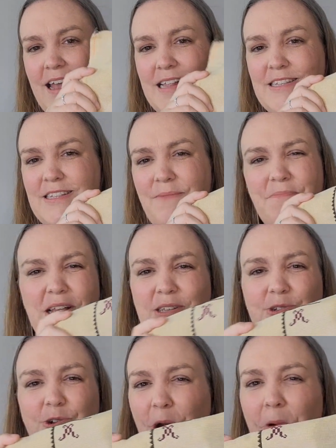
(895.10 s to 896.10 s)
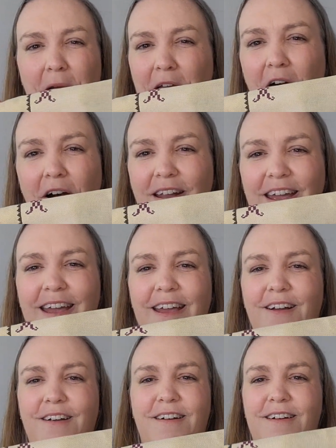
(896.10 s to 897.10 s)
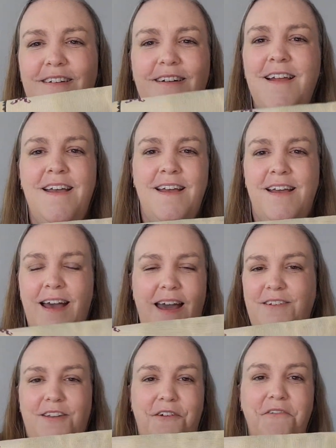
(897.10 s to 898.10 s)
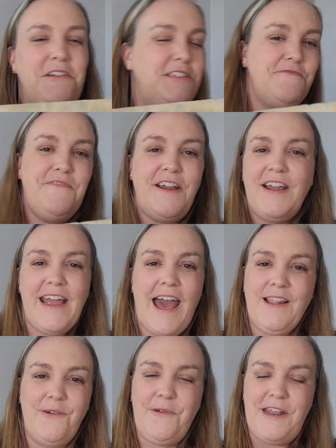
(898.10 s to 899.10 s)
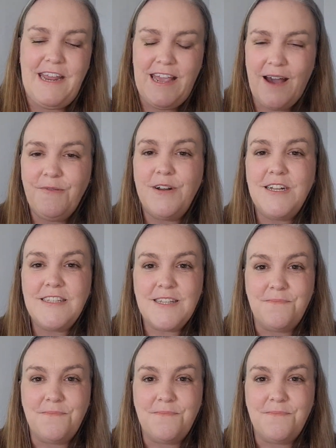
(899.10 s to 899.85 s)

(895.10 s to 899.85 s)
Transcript: it's something's growing on it, or I don't know. It was very Halloweeny. I wanted